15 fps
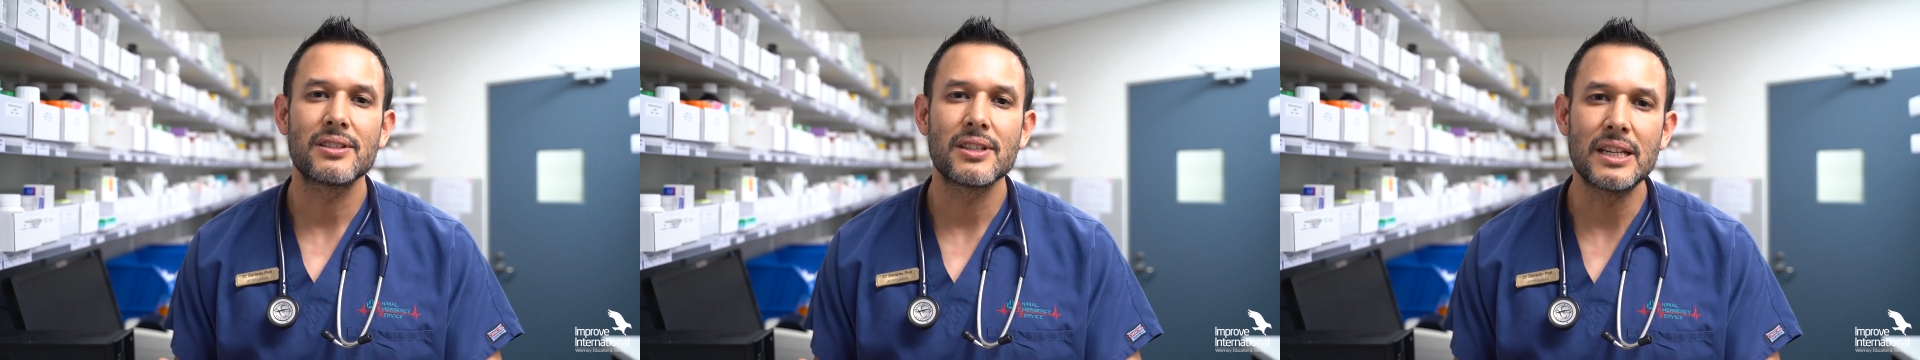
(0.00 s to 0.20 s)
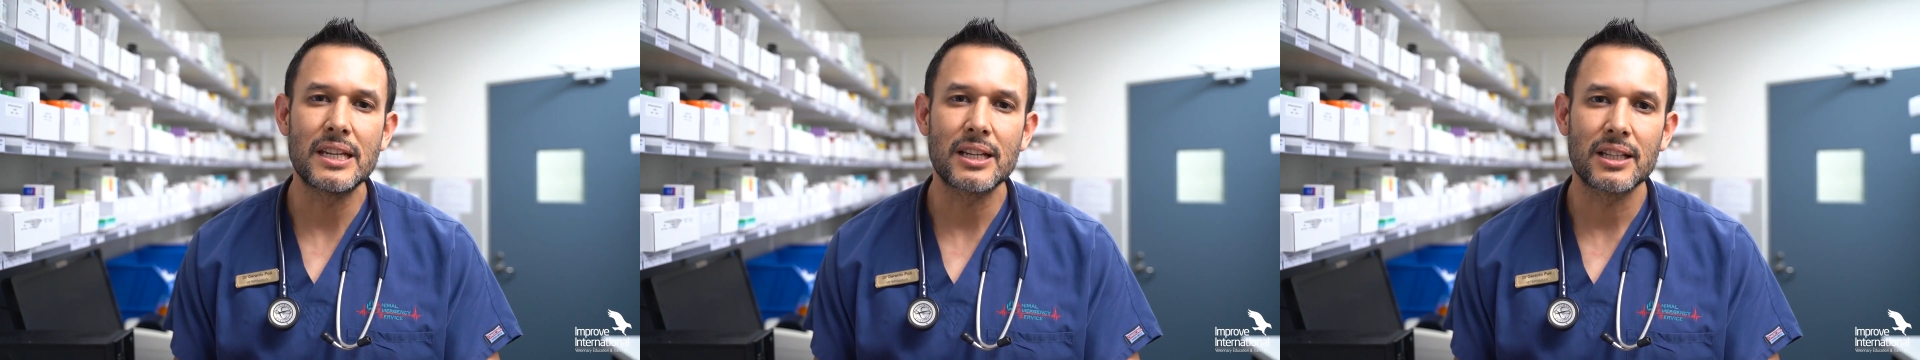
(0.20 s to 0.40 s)

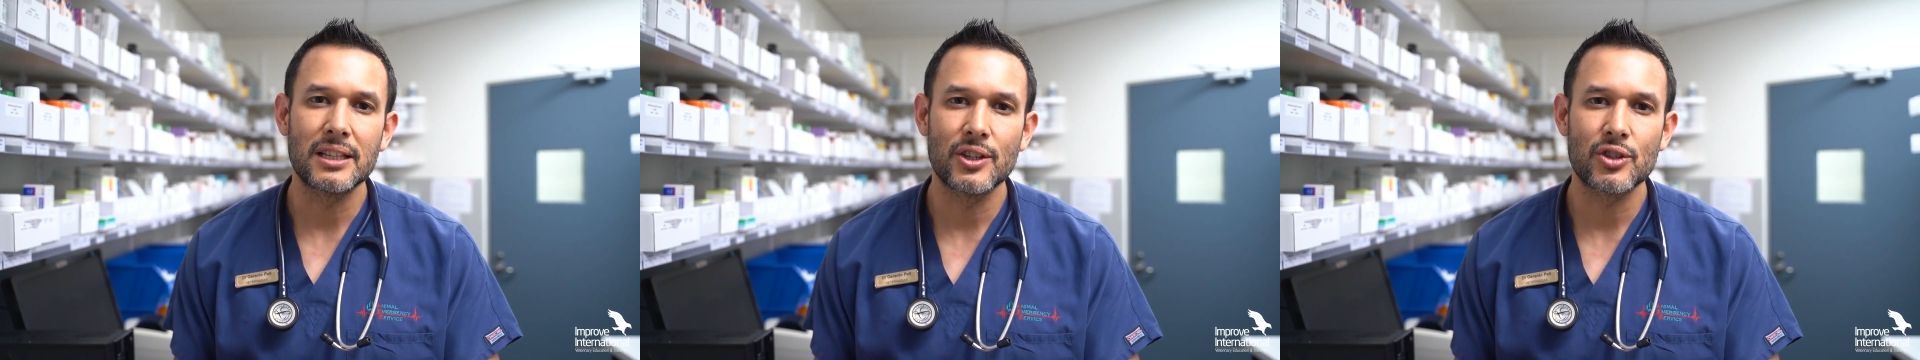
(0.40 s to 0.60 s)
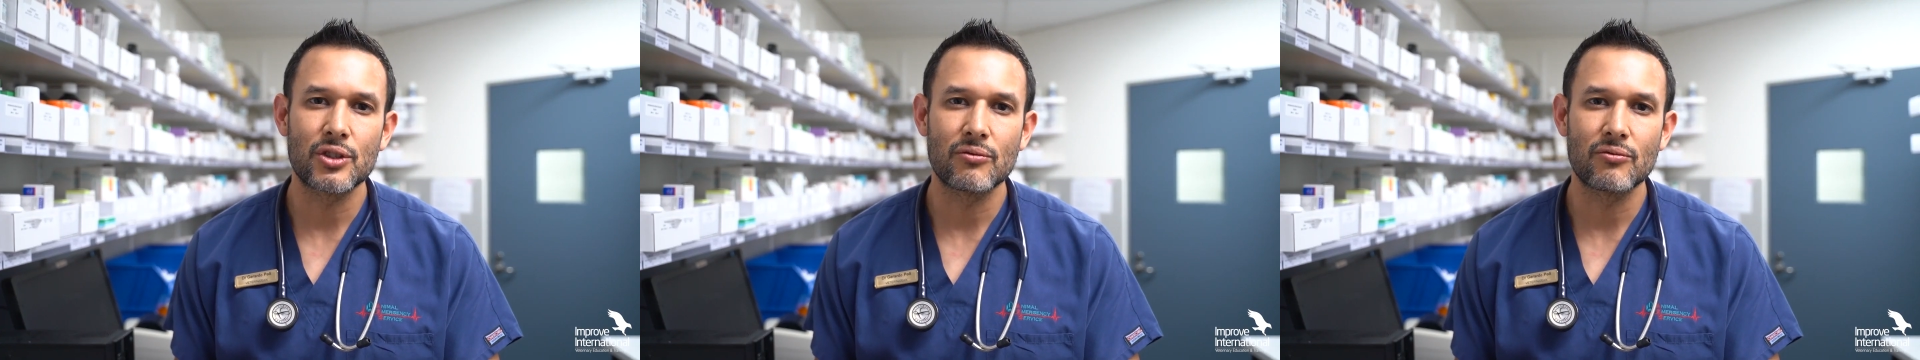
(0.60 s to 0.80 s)
senior
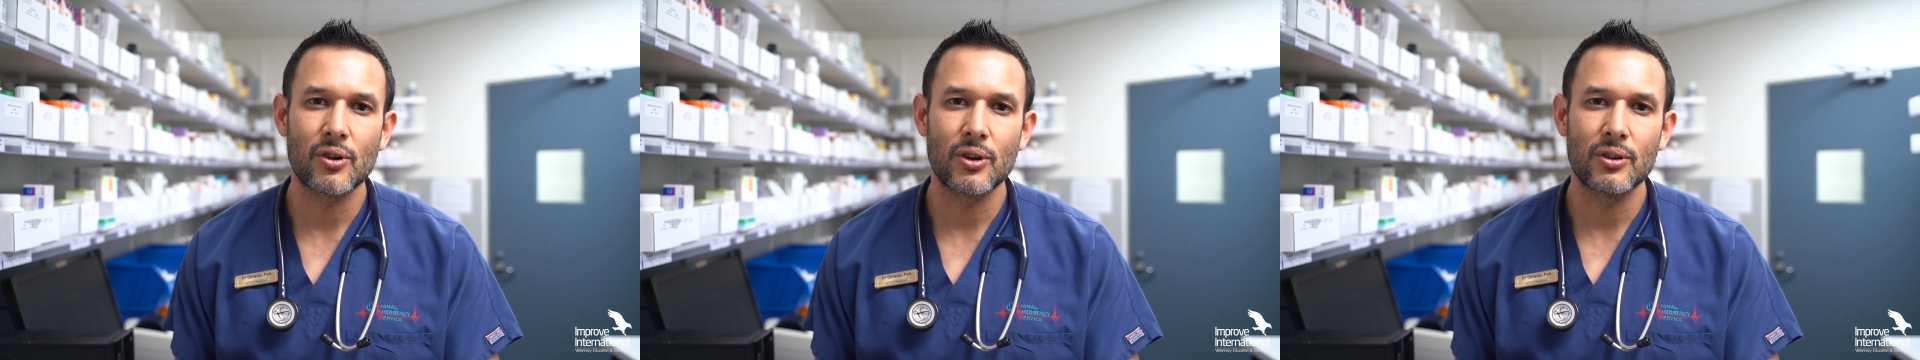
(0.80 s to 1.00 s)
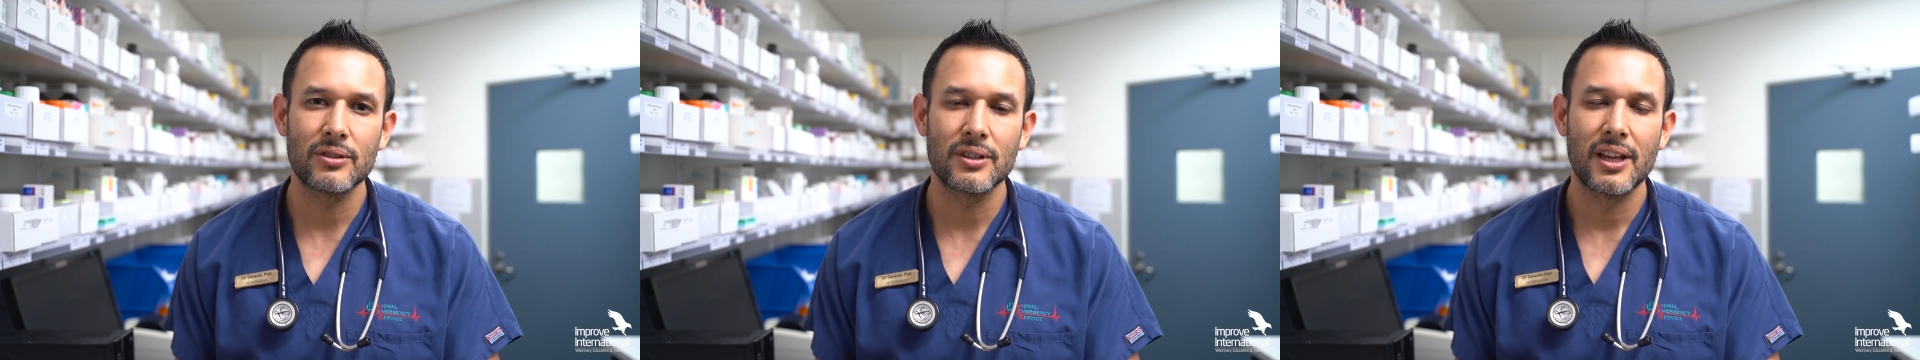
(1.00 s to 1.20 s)
clinician
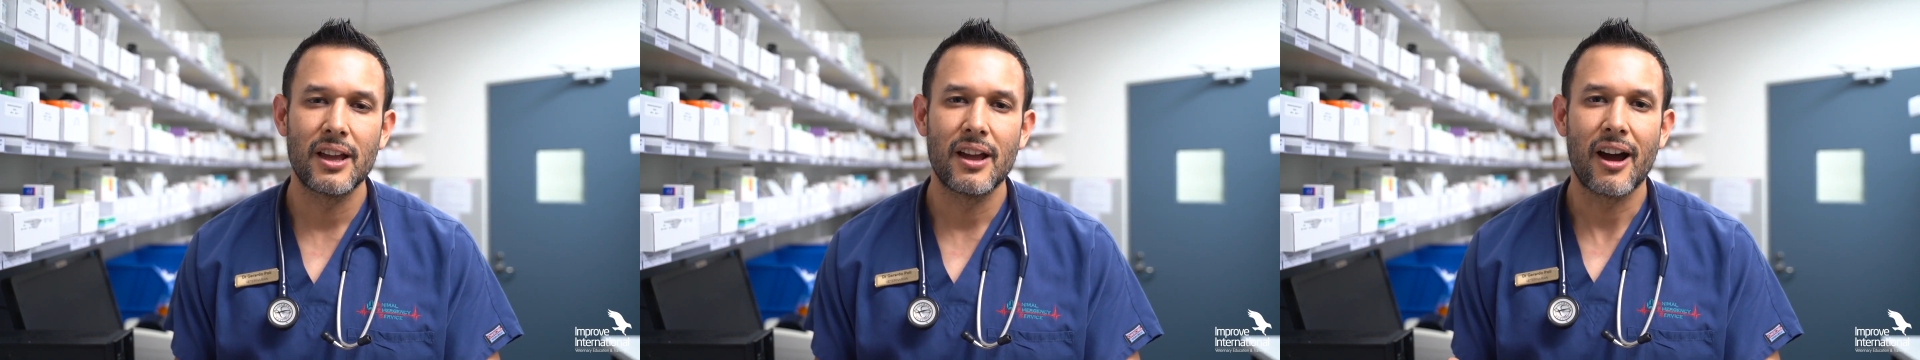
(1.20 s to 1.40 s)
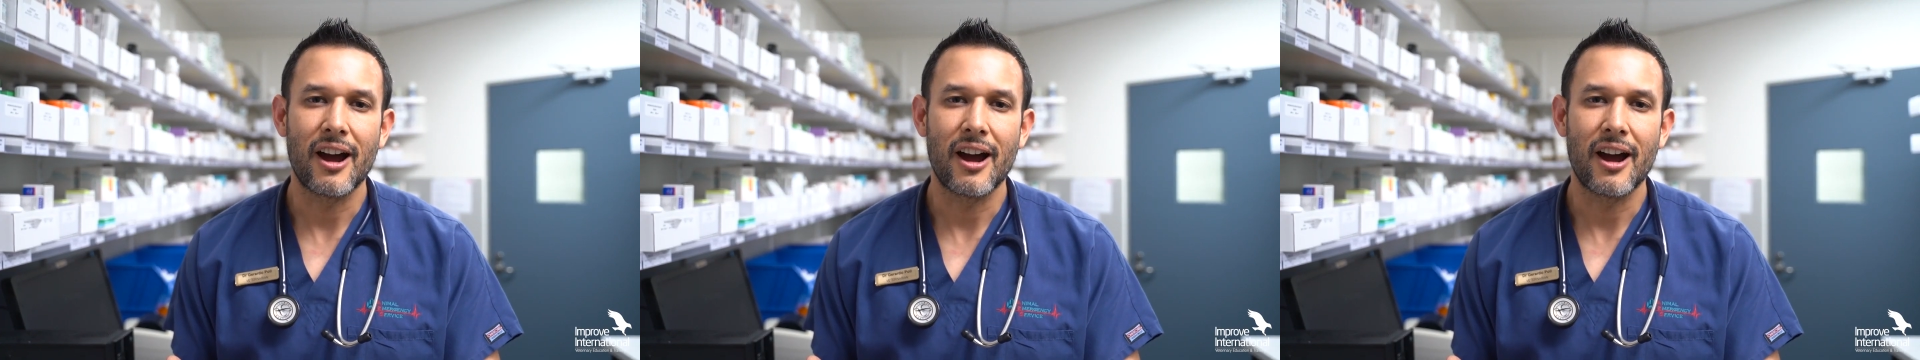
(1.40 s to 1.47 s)
role,